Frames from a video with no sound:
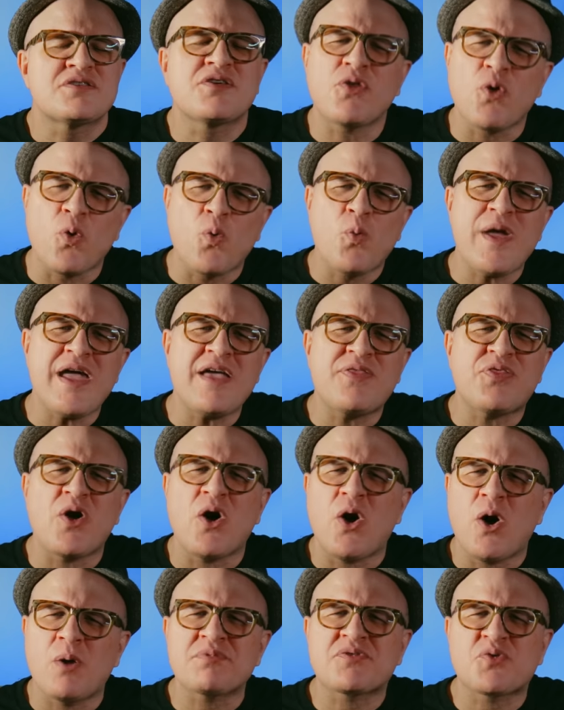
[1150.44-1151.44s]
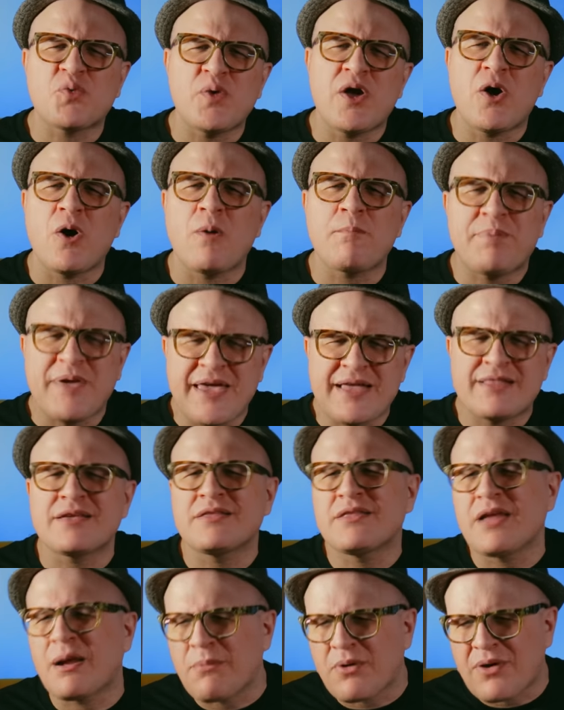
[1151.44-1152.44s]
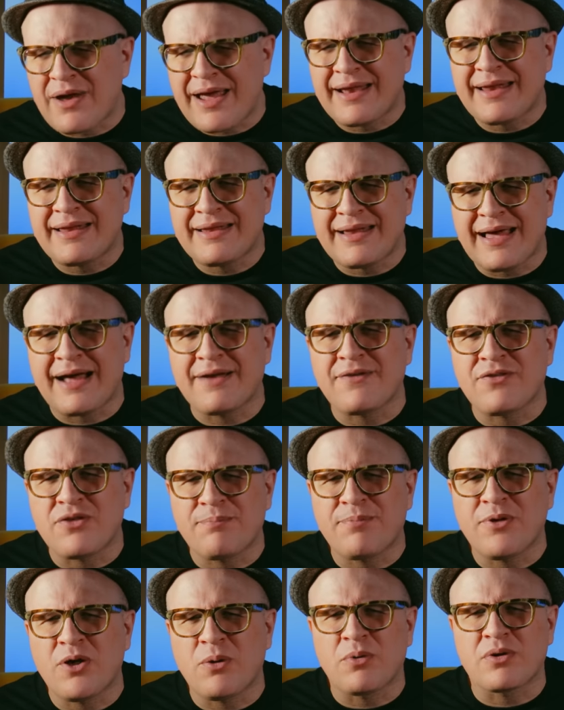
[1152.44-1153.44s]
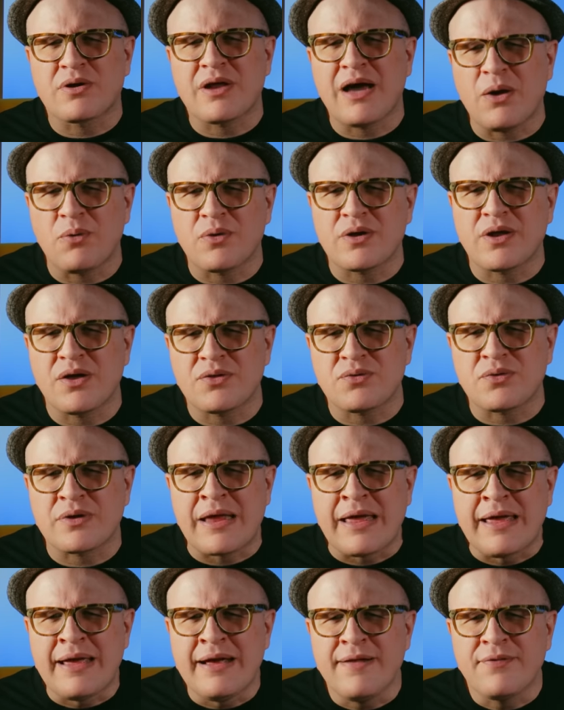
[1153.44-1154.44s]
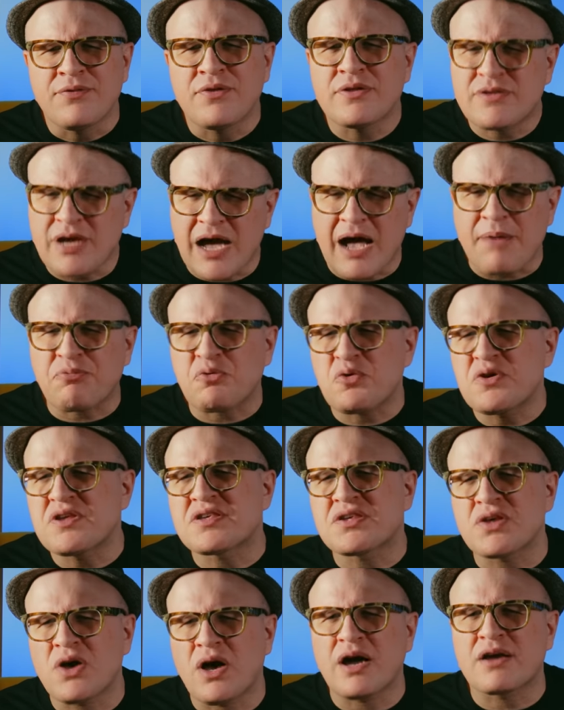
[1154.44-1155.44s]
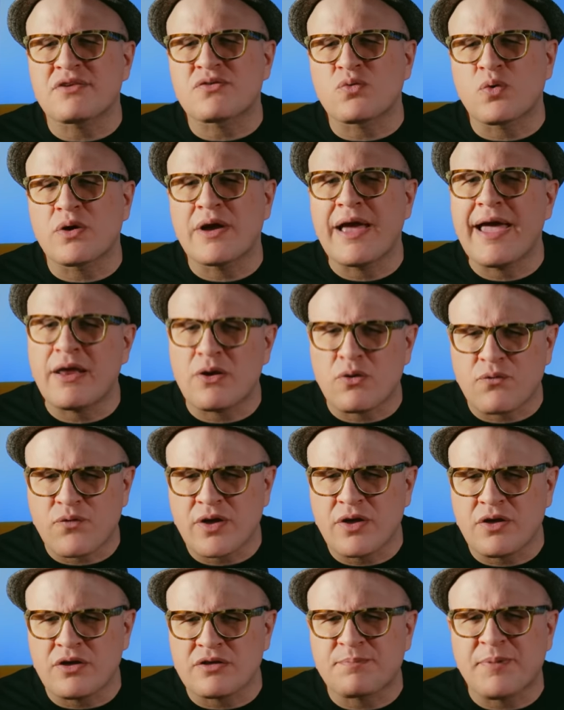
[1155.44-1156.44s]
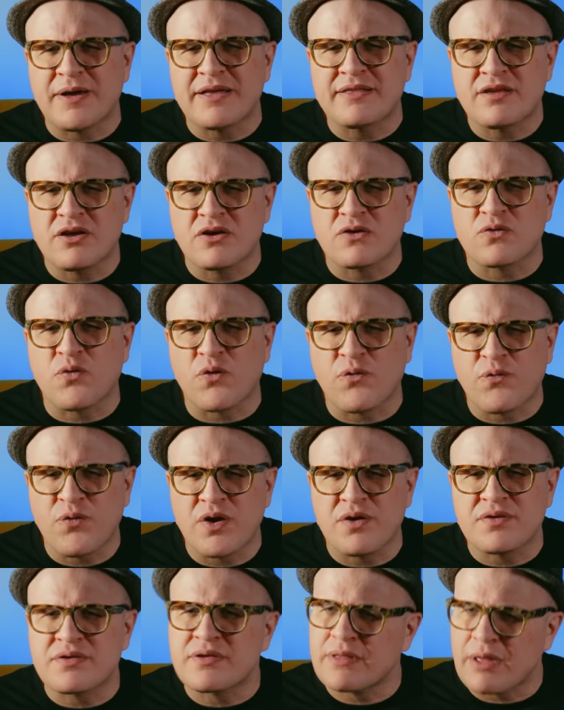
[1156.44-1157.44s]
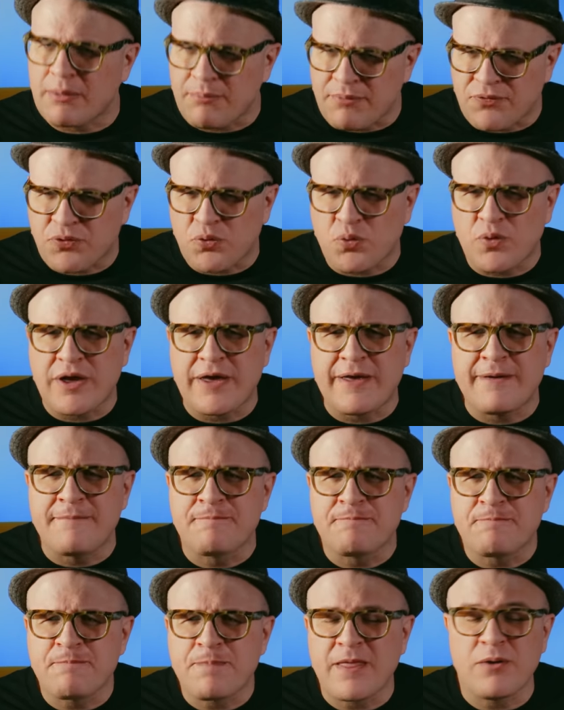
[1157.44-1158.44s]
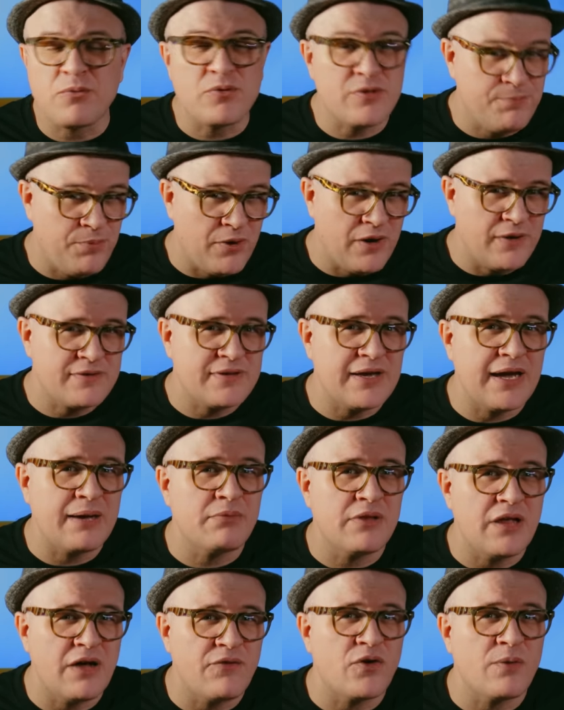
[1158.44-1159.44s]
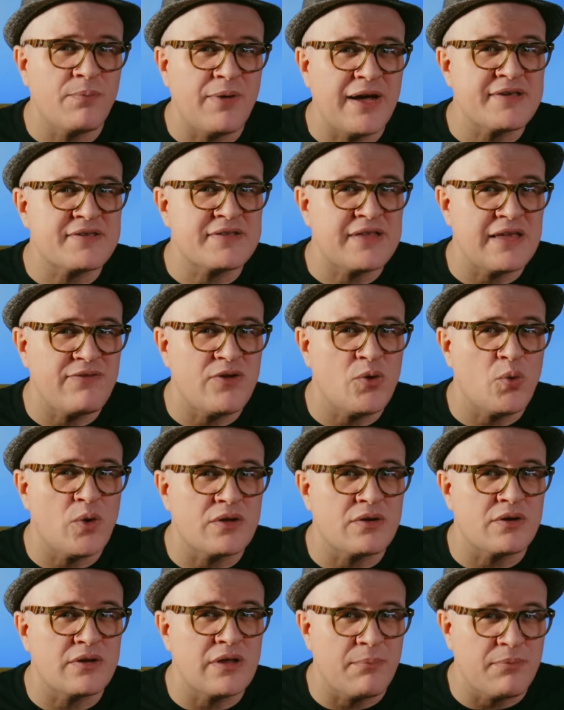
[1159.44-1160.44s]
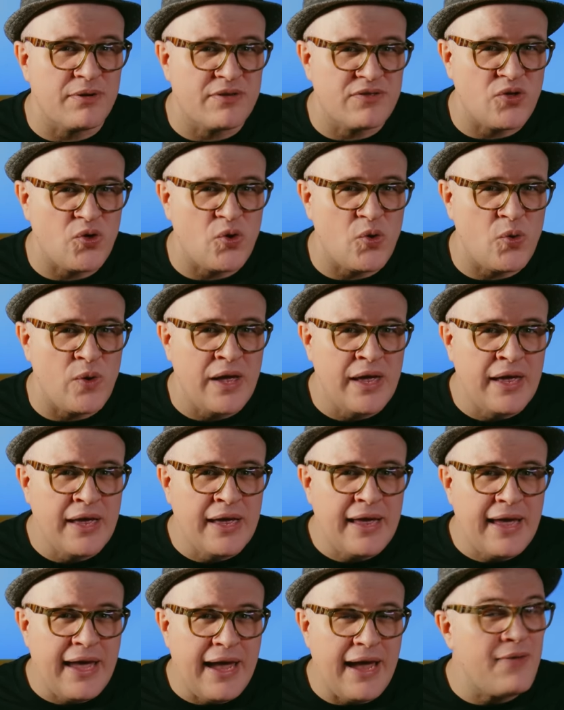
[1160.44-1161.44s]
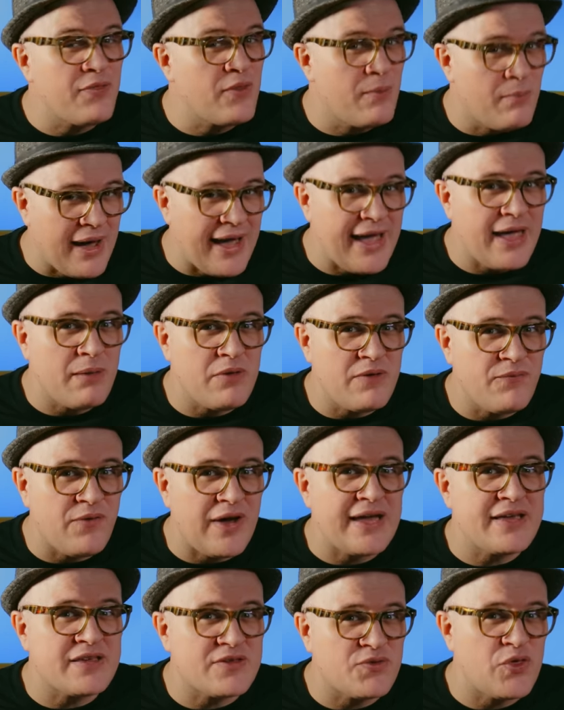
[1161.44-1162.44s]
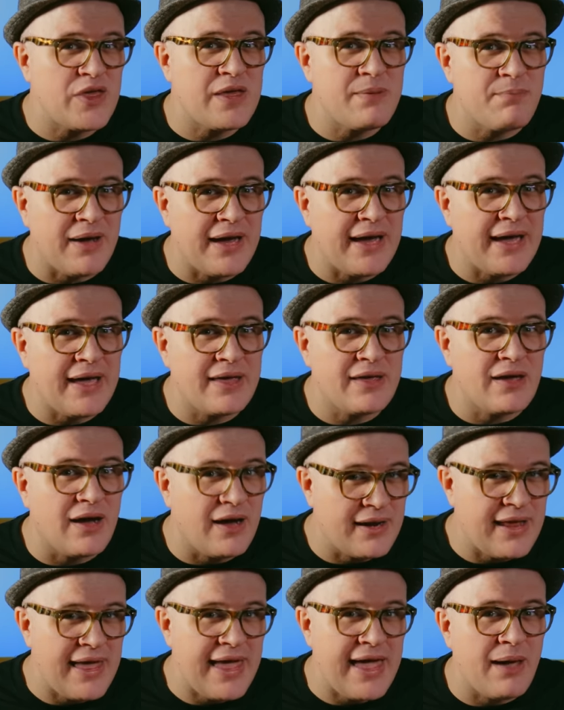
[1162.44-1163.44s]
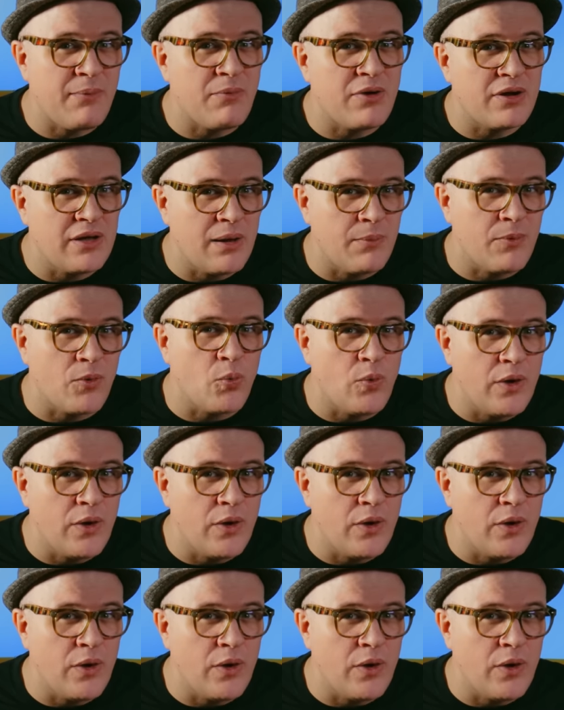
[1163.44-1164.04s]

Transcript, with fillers: So the week the Home Sweet Home peaked at number 89 on the Billboard Hot 100, the top three songs were Head Over Heels by Tears for Fears at number three. There was Part Time Lover by Stevie Wonder at number two, and the Miami Vice theme by Jan Hammer at number